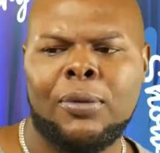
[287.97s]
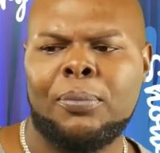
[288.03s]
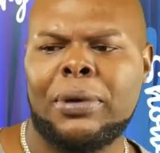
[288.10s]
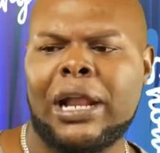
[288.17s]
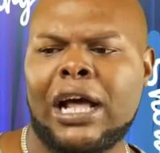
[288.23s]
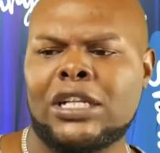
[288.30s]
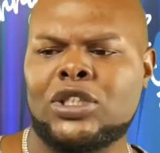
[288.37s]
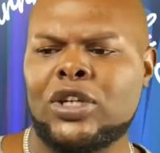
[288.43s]

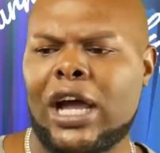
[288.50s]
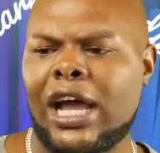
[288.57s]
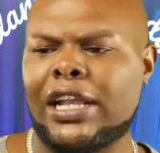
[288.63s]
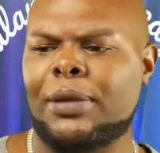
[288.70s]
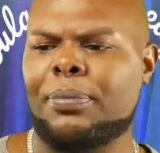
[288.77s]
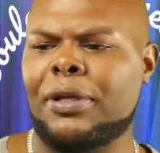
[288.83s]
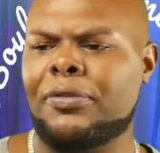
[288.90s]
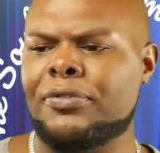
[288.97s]
But I tried
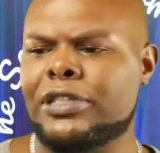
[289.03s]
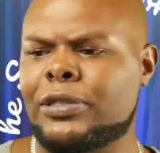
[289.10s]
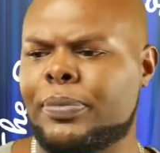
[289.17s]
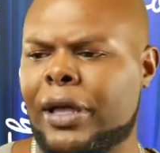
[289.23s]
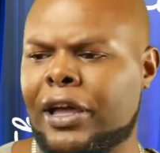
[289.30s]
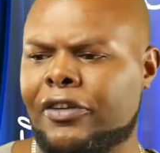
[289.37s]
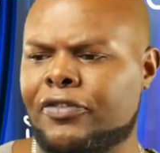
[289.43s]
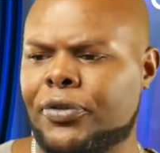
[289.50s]
to be
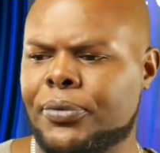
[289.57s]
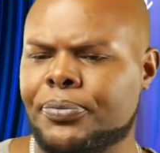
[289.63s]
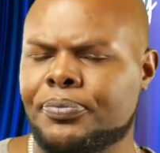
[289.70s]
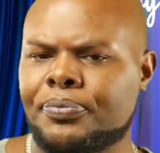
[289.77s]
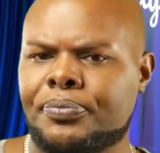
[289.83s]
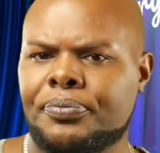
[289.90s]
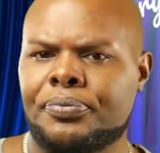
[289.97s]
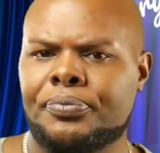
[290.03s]
respectful.
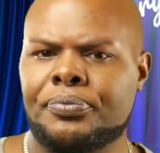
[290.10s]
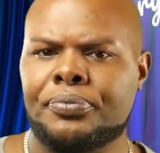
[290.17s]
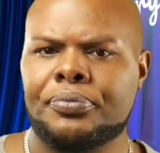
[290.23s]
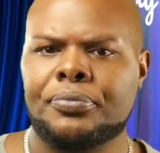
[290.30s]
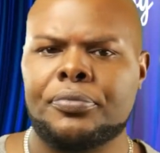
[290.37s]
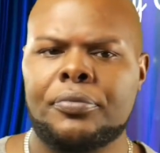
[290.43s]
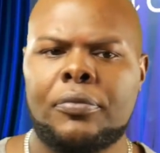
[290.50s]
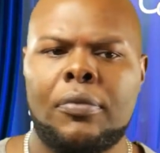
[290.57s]

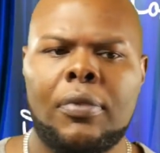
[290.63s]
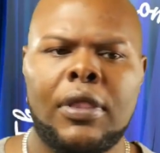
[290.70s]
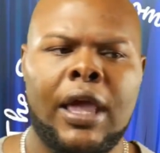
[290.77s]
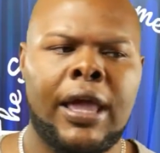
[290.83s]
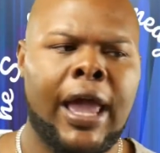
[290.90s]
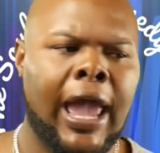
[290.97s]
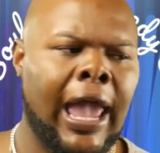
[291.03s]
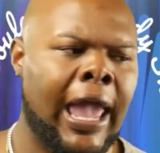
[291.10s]

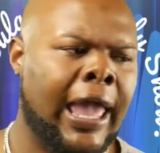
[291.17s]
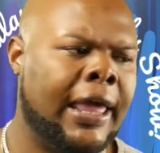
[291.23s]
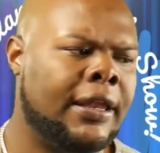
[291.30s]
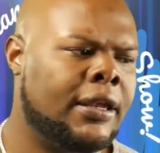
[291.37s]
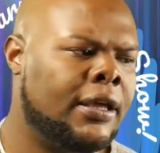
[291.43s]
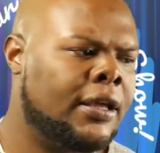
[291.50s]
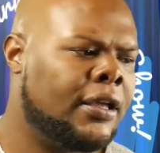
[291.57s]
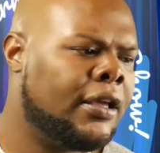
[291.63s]

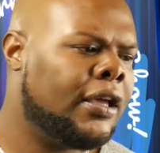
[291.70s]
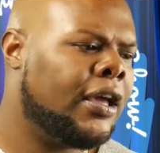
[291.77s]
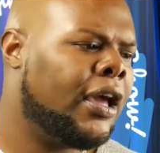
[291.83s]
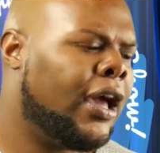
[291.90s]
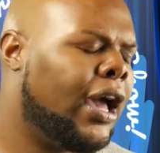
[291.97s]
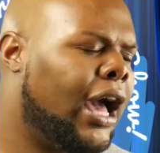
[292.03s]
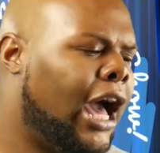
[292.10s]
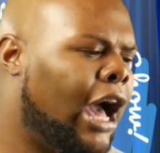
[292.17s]
And
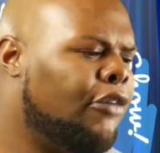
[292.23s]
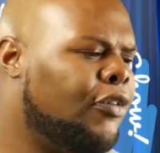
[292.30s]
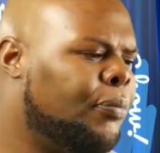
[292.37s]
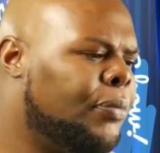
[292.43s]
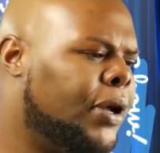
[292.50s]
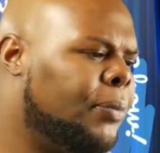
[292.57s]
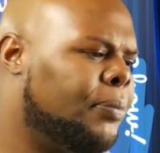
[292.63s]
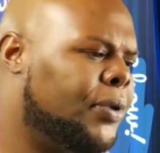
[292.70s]
I
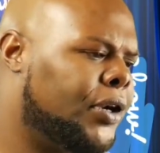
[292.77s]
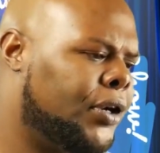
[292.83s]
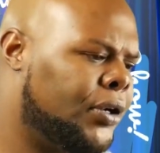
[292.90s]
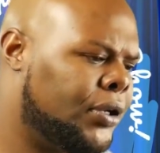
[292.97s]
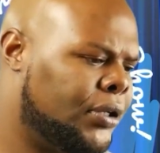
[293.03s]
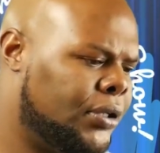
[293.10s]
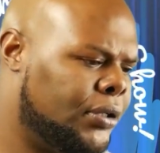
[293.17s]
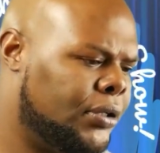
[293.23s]
remember